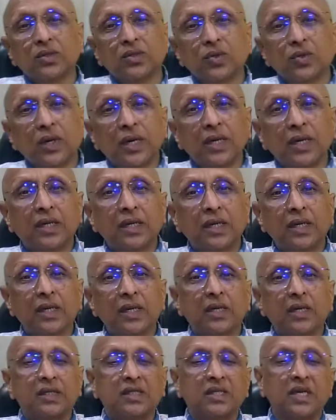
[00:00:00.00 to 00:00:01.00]
So it
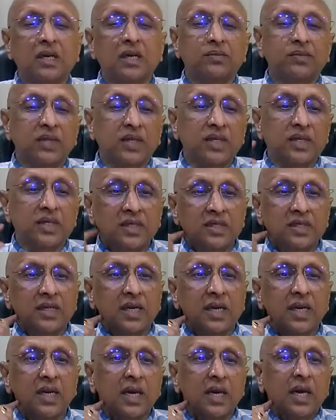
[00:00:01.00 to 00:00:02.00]
itself suggests
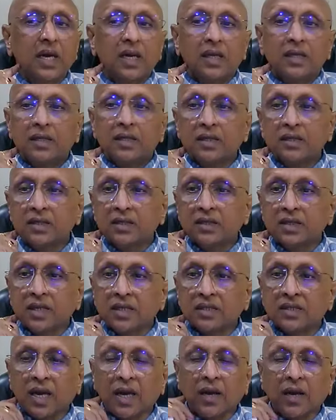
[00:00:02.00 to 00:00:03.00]
that this is
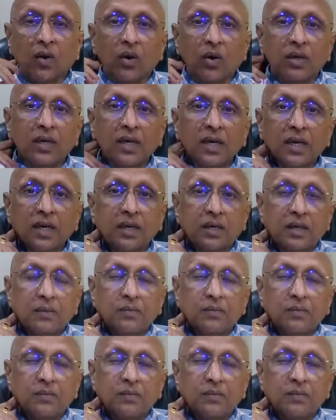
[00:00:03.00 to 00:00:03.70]
a psychotic